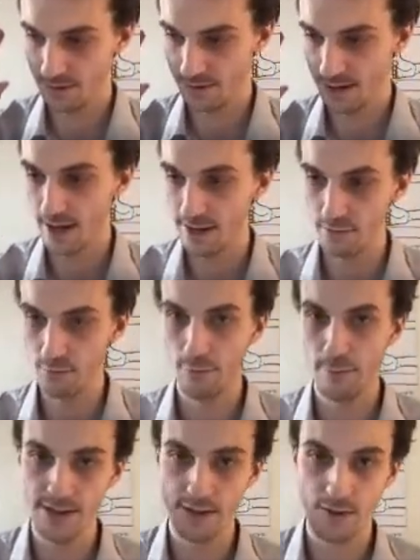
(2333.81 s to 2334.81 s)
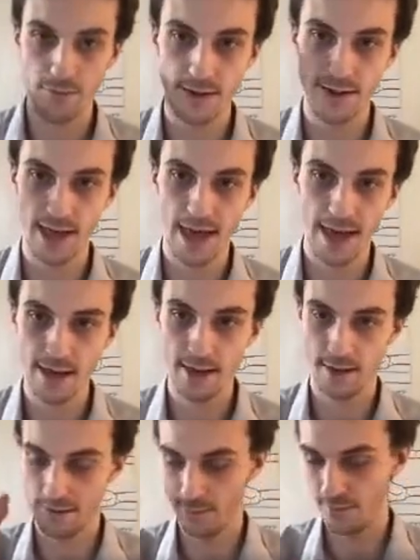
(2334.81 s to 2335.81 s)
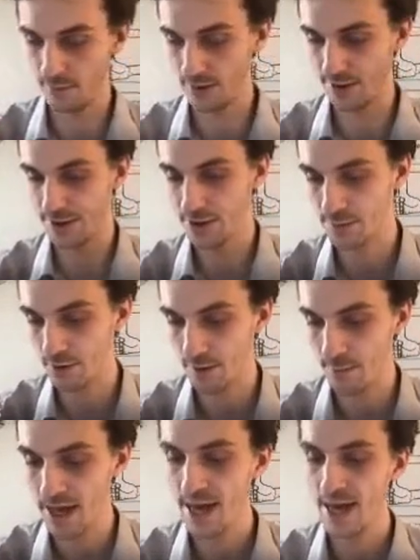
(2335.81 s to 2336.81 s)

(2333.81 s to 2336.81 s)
take S and replace it with this A, this semi-free DG algebra,